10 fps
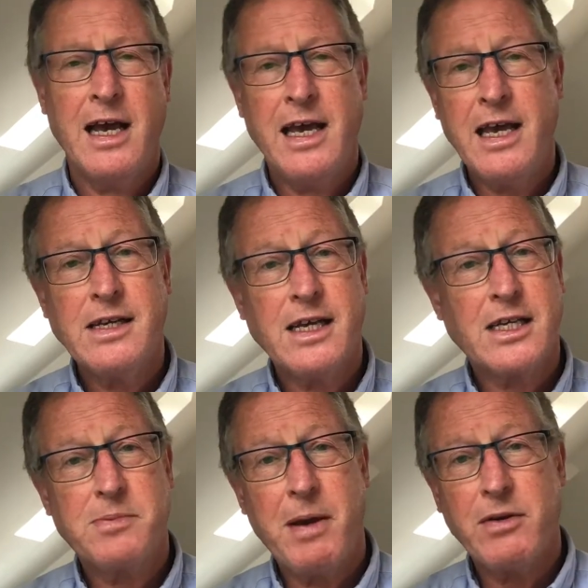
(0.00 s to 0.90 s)
He has
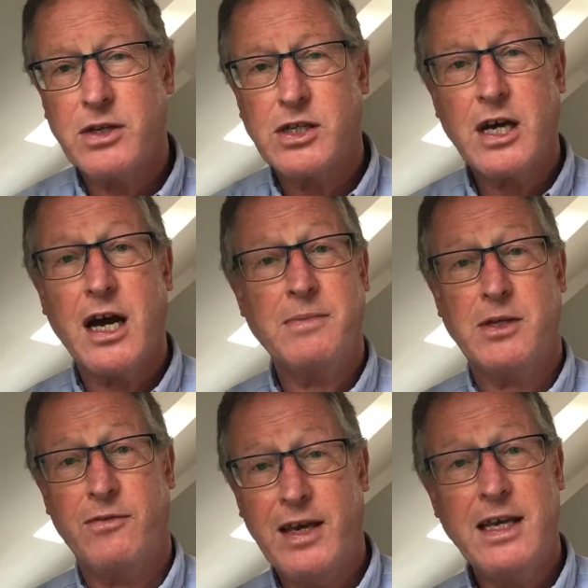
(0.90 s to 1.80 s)
experienced
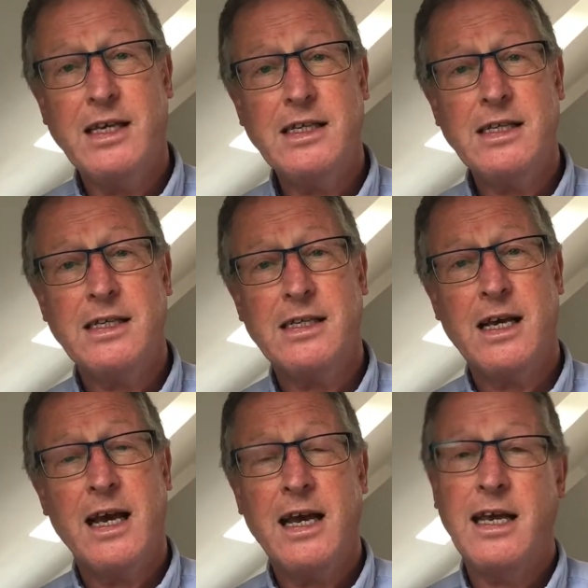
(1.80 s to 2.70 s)
times of ease.
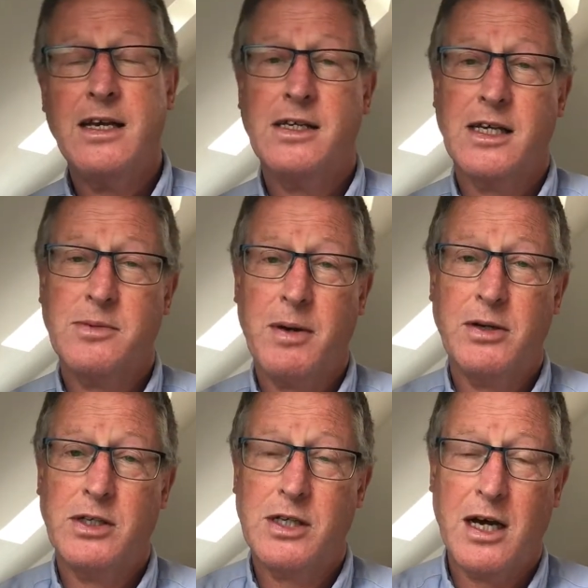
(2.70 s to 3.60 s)
He has
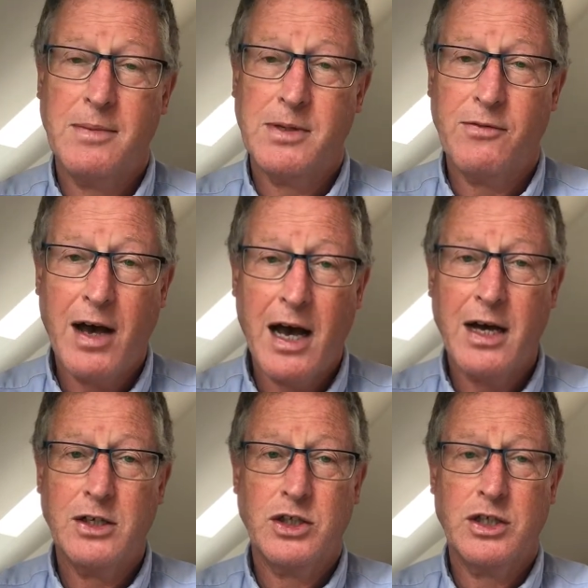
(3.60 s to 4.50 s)
experienced times of
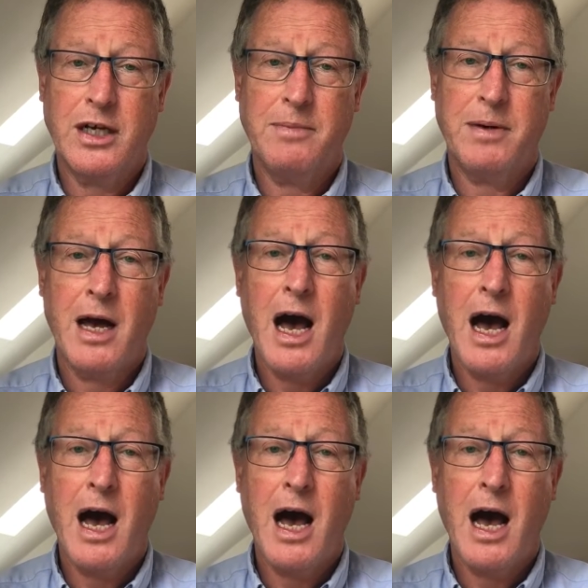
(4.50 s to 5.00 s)
hardship.